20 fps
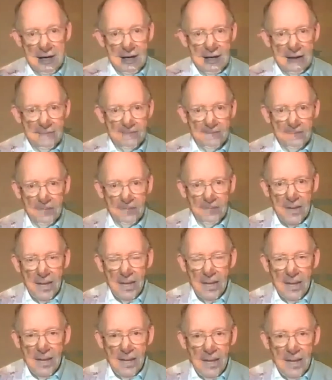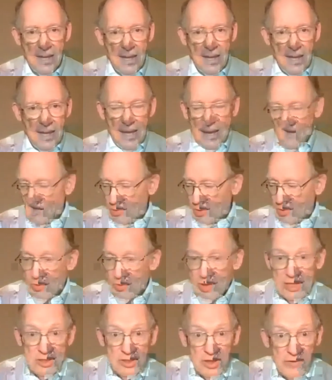I want to
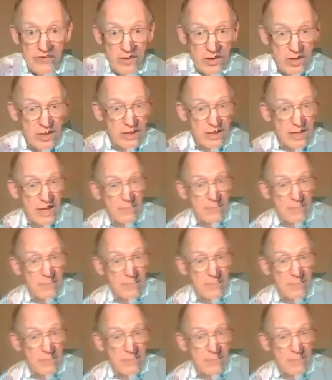reach over here and